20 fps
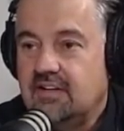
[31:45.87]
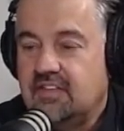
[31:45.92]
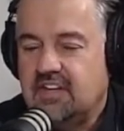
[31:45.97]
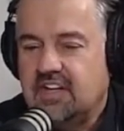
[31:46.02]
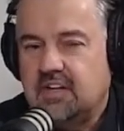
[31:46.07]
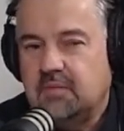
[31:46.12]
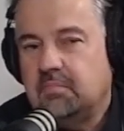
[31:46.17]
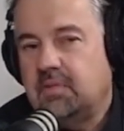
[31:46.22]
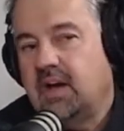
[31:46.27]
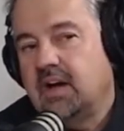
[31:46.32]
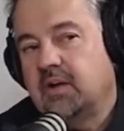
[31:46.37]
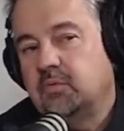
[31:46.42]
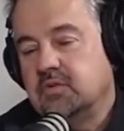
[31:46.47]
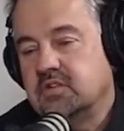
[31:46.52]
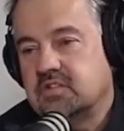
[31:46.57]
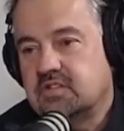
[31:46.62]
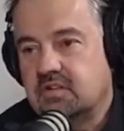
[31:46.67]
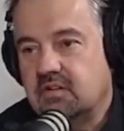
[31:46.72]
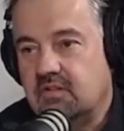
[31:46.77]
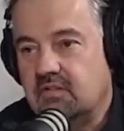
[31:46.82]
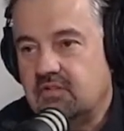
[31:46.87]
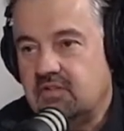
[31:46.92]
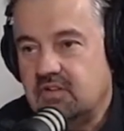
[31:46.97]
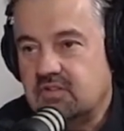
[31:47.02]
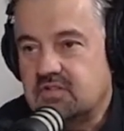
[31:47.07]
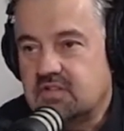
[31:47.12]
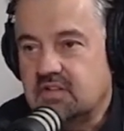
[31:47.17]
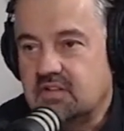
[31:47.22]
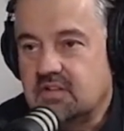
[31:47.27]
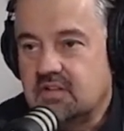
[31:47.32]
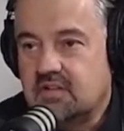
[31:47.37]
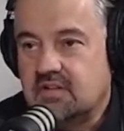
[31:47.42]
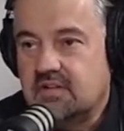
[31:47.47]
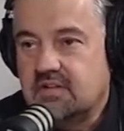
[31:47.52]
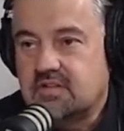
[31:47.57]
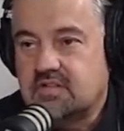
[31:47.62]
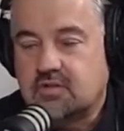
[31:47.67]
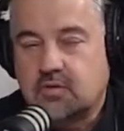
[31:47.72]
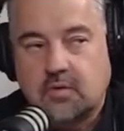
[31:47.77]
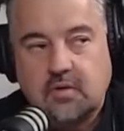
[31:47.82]
Thinking back when students used to
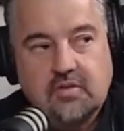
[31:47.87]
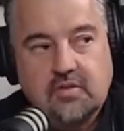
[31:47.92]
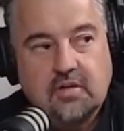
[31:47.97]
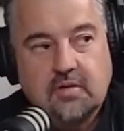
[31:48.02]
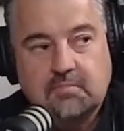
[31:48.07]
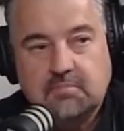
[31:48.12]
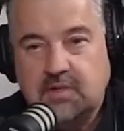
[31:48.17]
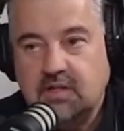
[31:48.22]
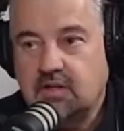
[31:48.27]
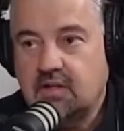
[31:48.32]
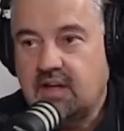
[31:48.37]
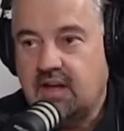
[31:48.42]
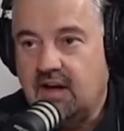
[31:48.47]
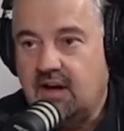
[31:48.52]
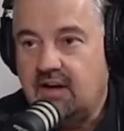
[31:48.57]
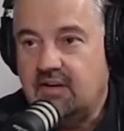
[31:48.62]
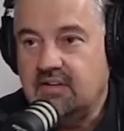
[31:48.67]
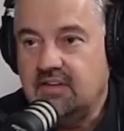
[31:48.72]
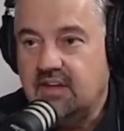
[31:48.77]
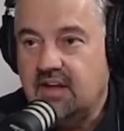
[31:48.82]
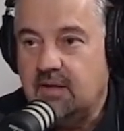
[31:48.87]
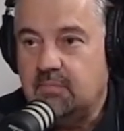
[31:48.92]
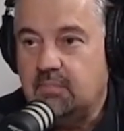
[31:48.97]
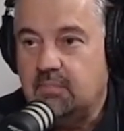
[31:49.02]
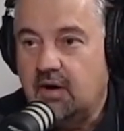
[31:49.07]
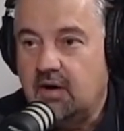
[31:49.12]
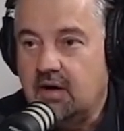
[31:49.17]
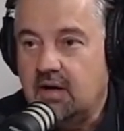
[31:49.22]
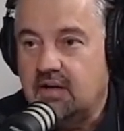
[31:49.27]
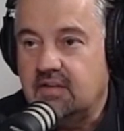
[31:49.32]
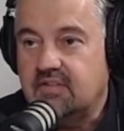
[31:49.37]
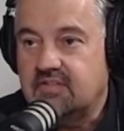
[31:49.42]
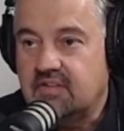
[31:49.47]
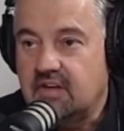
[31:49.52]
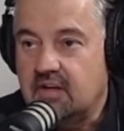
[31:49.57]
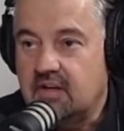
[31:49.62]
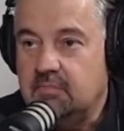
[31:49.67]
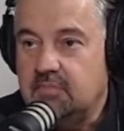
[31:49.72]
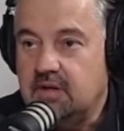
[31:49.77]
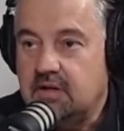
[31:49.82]
store their milk cow in that barn and
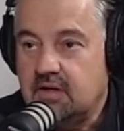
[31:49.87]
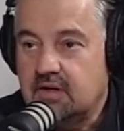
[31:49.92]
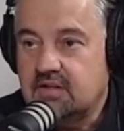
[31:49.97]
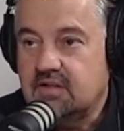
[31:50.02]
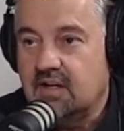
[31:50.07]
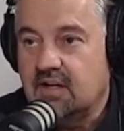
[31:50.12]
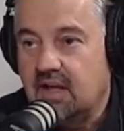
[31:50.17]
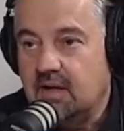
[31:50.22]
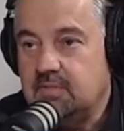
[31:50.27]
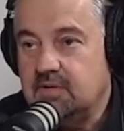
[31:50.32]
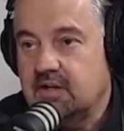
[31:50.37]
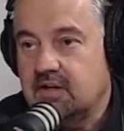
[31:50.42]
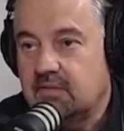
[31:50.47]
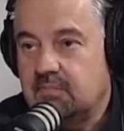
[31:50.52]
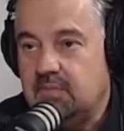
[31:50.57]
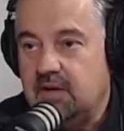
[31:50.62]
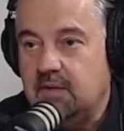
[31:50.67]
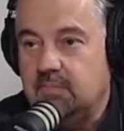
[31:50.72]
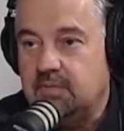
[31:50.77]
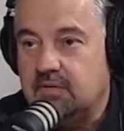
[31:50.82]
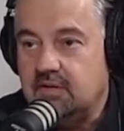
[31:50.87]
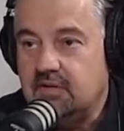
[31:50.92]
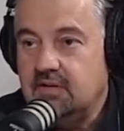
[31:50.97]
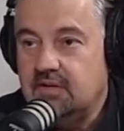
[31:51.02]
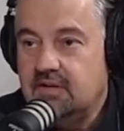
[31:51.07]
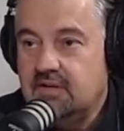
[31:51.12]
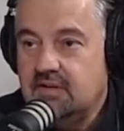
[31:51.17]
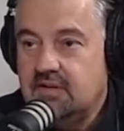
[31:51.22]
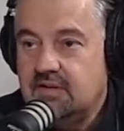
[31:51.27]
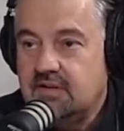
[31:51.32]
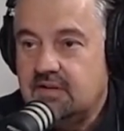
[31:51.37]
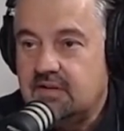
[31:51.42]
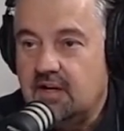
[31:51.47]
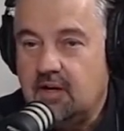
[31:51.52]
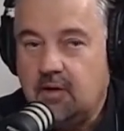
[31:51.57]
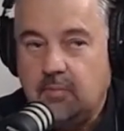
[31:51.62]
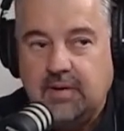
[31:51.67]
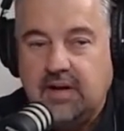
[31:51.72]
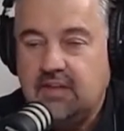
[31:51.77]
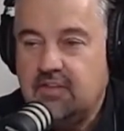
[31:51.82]
sell milk to Lubbock people to
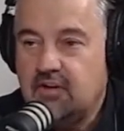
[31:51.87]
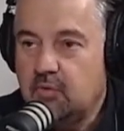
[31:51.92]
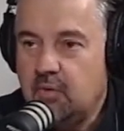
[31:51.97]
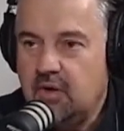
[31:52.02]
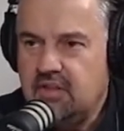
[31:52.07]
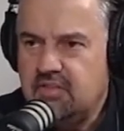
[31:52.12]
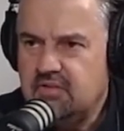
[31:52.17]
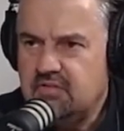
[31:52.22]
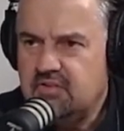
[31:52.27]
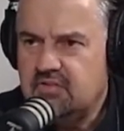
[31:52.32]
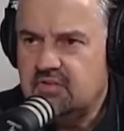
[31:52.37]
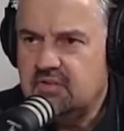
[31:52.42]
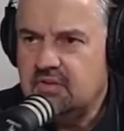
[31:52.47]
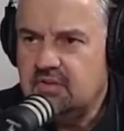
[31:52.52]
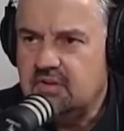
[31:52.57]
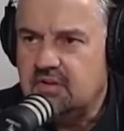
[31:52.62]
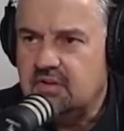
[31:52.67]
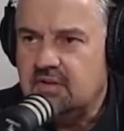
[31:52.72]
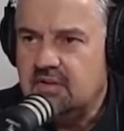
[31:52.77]
help pay their way through school.